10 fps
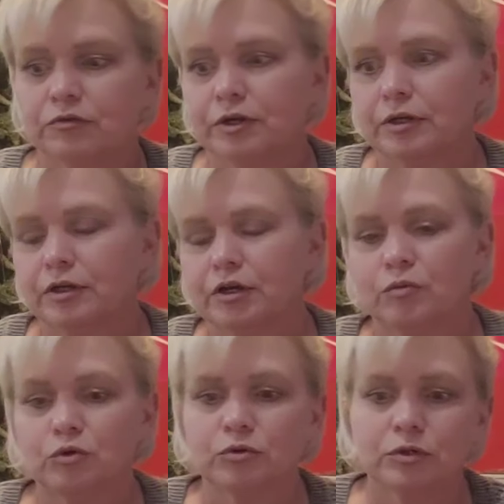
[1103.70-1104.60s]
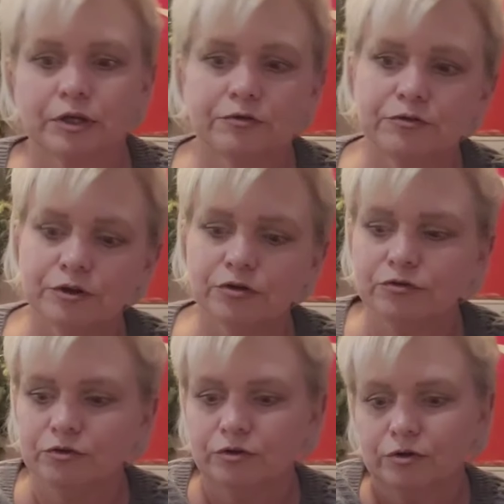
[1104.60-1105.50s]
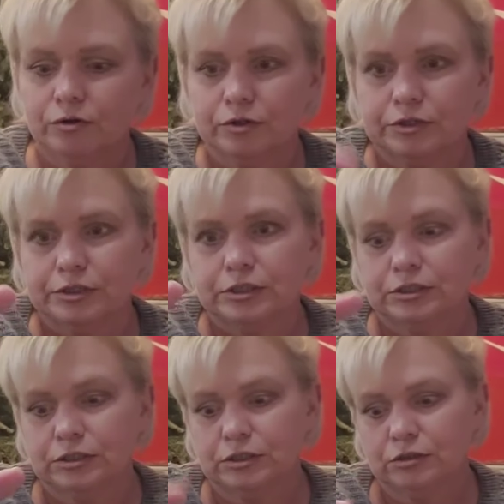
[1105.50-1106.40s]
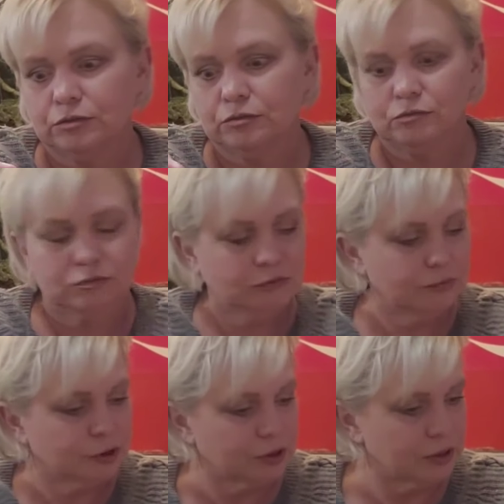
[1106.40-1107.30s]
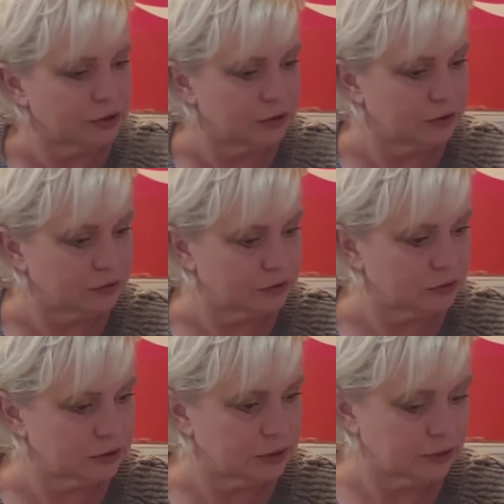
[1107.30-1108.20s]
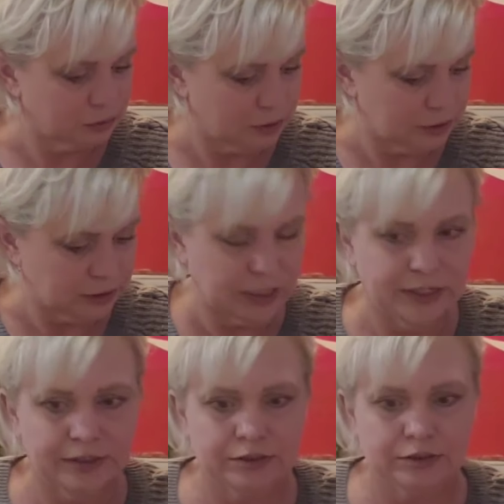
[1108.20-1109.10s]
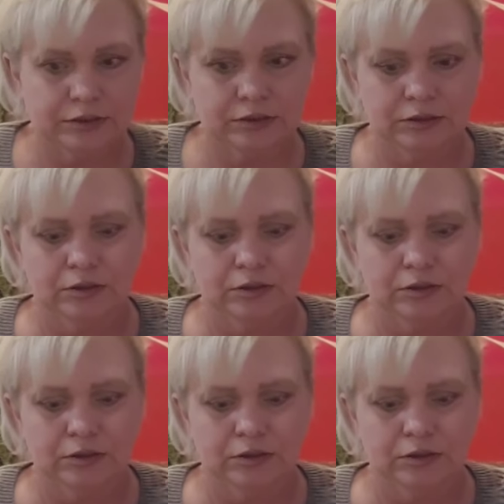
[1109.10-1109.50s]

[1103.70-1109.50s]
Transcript: got a couple left over. Let's see, I'm going to need those down on the sides.